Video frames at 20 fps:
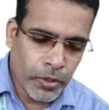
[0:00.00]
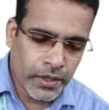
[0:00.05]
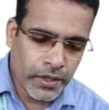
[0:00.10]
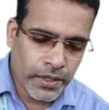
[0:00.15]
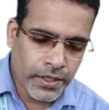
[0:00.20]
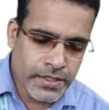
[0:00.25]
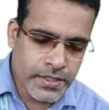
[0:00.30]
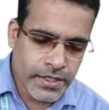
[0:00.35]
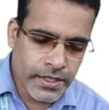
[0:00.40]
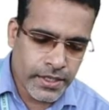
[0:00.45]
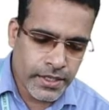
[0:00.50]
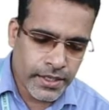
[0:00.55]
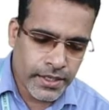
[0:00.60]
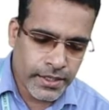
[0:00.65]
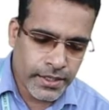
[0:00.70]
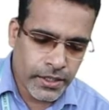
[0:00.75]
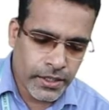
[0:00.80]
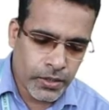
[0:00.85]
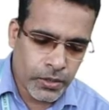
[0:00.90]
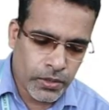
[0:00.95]
border is
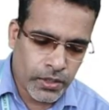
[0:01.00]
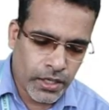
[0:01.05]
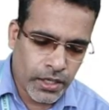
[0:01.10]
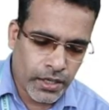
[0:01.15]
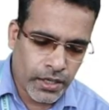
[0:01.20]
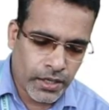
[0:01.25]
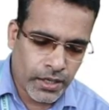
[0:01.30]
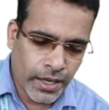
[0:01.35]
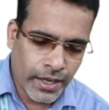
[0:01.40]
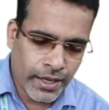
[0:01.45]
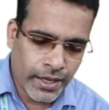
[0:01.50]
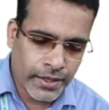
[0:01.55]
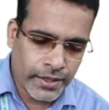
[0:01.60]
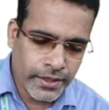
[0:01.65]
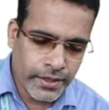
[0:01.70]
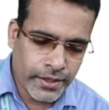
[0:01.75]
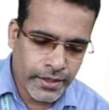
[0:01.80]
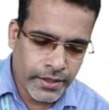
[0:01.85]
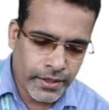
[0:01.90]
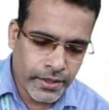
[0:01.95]
related to the
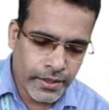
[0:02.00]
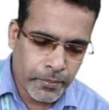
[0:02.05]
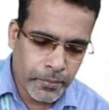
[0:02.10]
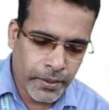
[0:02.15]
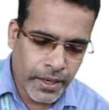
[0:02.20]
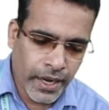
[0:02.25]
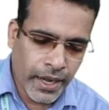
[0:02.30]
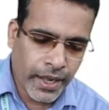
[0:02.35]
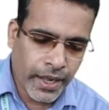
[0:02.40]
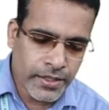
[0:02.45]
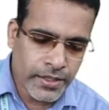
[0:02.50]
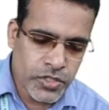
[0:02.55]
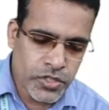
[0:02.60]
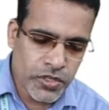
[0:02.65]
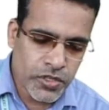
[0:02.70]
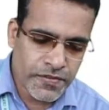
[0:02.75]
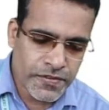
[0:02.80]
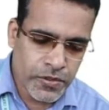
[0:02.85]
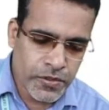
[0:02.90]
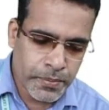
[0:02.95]
anterior branch
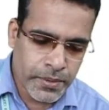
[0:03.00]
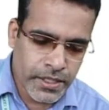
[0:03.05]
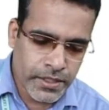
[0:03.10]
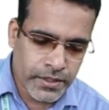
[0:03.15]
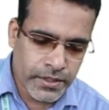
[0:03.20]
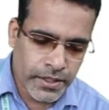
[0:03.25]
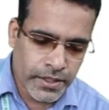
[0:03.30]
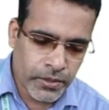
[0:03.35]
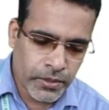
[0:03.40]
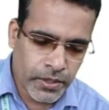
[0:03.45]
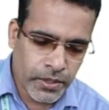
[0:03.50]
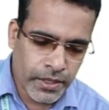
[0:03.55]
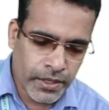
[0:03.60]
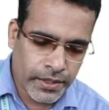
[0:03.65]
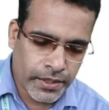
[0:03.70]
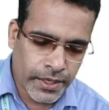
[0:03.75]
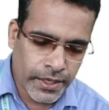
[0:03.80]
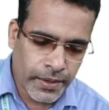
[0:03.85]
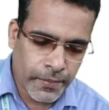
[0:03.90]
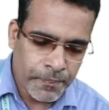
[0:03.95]
of superior thyroid
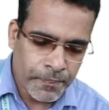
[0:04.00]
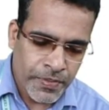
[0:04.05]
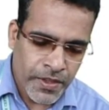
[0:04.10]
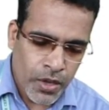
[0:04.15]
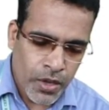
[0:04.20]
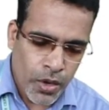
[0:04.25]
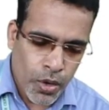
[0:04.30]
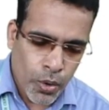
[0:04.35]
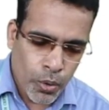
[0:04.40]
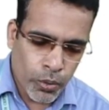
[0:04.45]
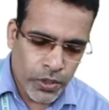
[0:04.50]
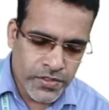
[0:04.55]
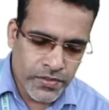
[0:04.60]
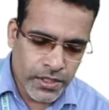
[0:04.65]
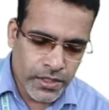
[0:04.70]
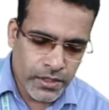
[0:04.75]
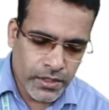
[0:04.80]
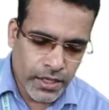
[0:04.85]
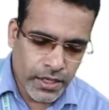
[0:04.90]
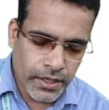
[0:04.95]
artery which
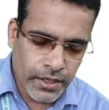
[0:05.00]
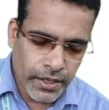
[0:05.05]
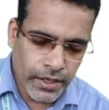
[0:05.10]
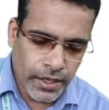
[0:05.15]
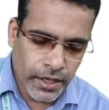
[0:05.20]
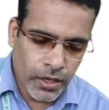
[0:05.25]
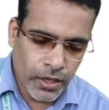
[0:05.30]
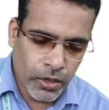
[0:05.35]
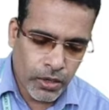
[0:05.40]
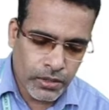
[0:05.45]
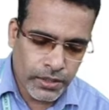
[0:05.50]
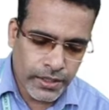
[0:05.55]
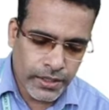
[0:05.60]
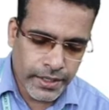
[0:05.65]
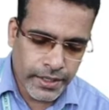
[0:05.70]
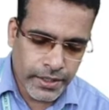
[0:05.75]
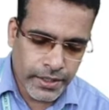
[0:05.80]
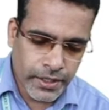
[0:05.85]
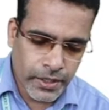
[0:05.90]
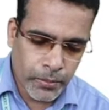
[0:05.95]
will run along the
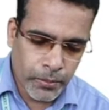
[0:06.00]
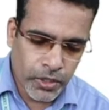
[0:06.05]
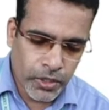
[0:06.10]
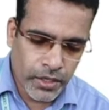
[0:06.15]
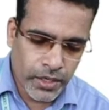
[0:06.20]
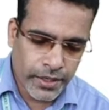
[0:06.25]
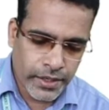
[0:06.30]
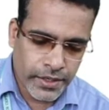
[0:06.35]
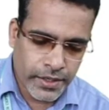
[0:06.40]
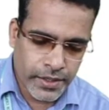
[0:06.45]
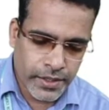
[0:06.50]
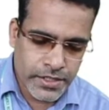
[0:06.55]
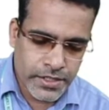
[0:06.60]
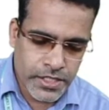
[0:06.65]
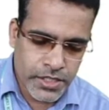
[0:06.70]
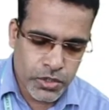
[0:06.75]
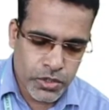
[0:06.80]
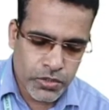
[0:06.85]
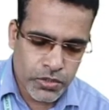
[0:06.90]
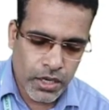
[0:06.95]
anterior border and
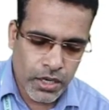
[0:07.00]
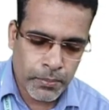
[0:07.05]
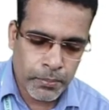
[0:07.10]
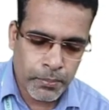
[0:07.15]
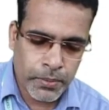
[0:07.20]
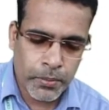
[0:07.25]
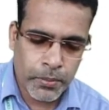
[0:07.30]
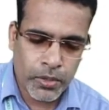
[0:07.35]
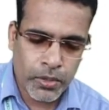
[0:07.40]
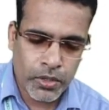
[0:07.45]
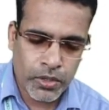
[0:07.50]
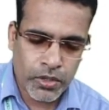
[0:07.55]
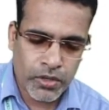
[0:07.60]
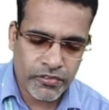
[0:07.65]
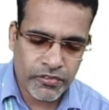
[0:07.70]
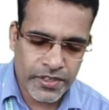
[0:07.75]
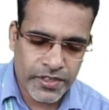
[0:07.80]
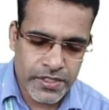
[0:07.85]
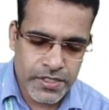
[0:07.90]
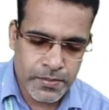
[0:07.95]
reaching to the upper border
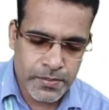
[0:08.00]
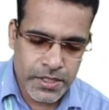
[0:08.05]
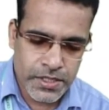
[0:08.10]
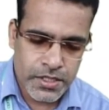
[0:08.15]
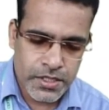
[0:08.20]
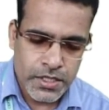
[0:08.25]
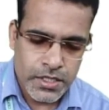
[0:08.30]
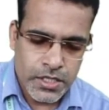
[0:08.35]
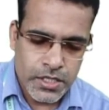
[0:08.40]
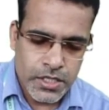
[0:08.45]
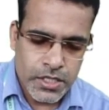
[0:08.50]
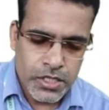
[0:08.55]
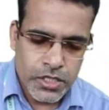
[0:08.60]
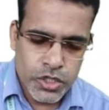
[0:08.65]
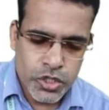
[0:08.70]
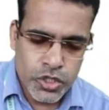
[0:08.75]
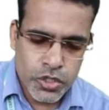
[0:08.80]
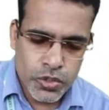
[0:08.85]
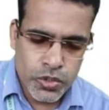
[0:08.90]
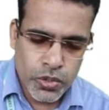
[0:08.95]
of isthmus
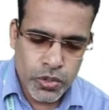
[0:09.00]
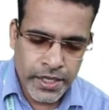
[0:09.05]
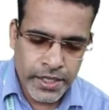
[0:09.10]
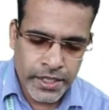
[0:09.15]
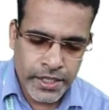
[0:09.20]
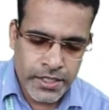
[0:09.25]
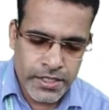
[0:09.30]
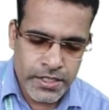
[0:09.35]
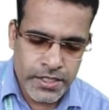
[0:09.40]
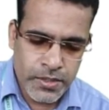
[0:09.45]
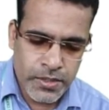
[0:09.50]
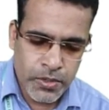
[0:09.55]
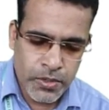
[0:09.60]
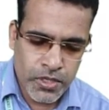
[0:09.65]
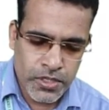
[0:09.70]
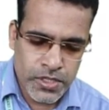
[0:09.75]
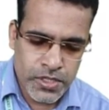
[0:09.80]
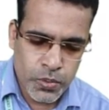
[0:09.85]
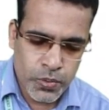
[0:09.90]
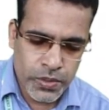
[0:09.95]
to
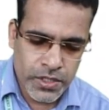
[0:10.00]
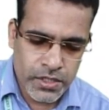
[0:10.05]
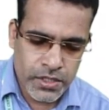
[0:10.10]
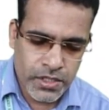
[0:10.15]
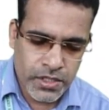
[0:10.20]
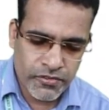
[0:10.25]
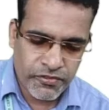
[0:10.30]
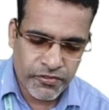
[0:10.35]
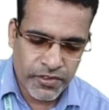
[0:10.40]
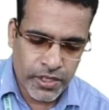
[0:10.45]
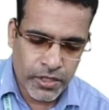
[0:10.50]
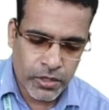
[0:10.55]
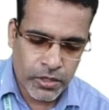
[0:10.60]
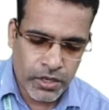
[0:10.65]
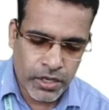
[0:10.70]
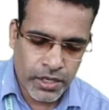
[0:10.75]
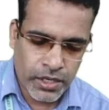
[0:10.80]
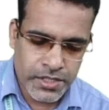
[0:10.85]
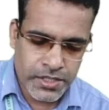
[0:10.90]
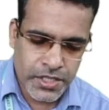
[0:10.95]
anastomose with the
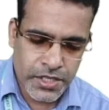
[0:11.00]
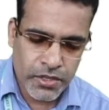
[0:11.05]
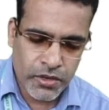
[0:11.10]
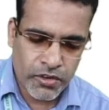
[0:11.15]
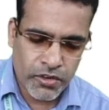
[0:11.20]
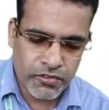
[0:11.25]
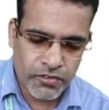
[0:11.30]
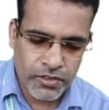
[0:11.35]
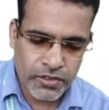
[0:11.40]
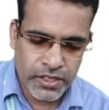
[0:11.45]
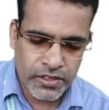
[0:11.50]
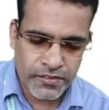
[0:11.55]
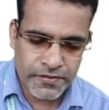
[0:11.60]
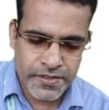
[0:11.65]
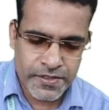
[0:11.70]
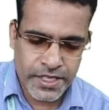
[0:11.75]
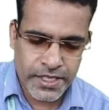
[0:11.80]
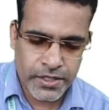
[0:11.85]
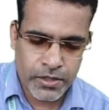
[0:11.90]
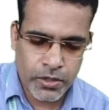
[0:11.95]
fellow artery of left
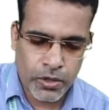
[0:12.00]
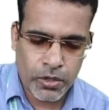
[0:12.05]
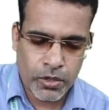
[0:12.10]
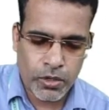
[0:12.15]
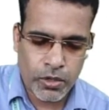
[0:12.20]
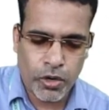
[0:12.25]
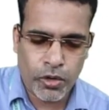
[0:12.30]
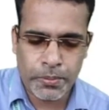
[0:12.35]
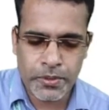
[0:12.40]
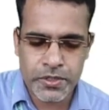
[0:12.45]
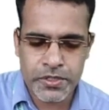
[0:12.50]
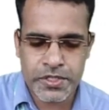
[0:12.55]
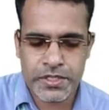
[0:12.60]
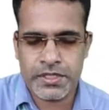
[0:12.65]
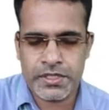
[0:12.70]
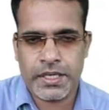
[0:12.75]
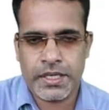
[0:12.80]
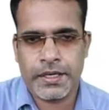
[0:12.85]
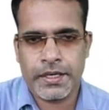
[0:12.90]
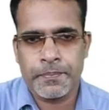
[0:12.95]
side or
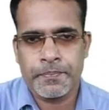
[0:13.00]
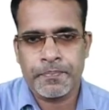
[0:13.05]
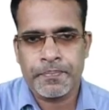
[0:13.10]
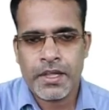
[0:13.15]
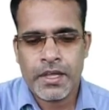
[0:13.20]
opposite side.